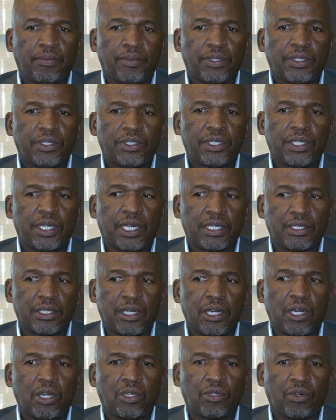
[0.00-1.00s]
she has a
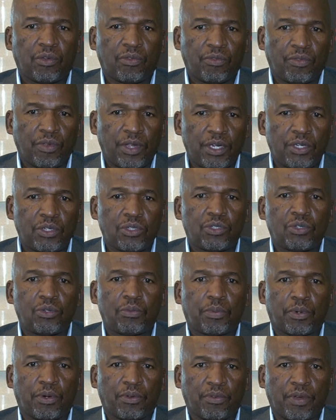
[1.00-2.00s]
lot of value to
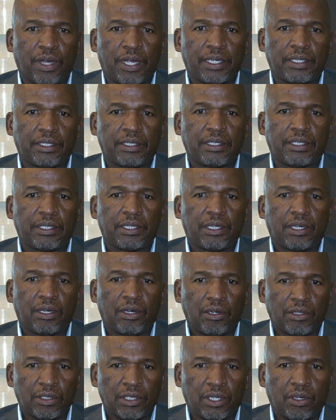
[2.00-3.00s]
provide
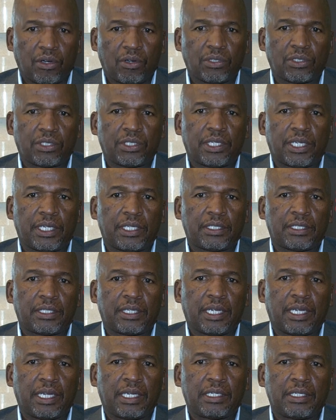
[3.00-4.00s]
on the continent,
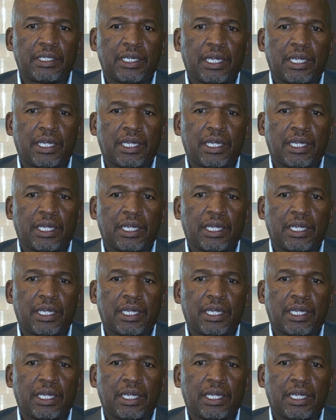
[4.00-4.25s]
and